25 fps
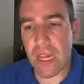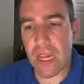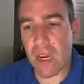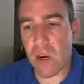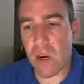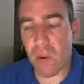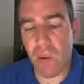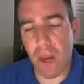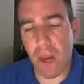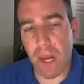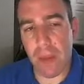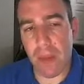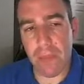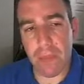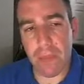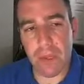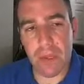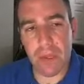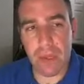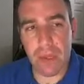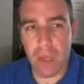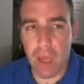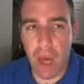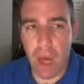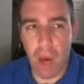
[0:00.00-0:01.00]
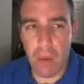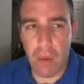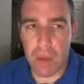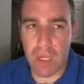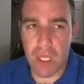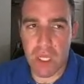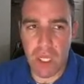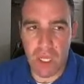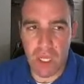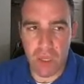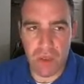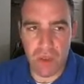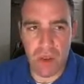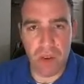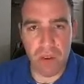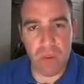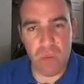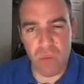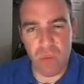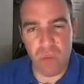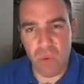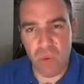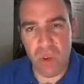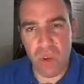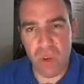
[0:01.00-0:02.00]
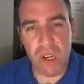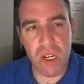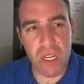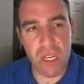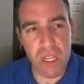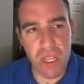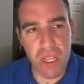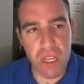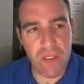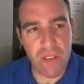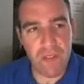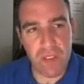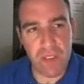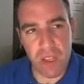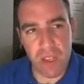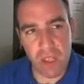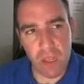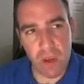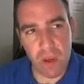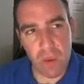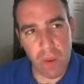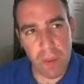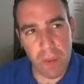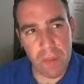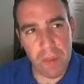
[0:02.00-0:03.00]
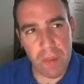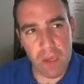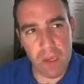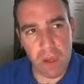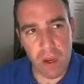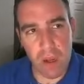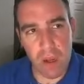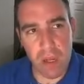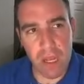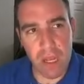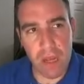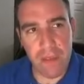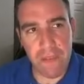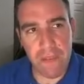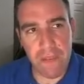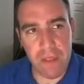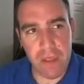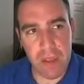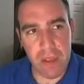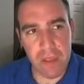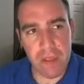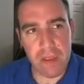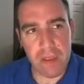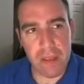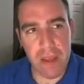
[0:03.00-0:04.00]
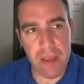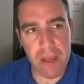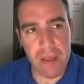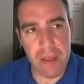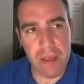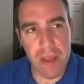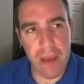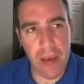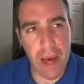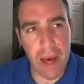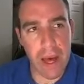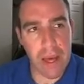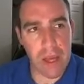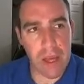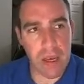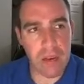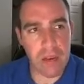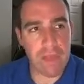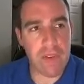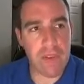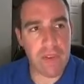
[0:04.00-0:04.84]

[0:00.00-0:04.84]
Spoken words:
the interwebs. I want to show you a really nifty little website called If This Then That. You can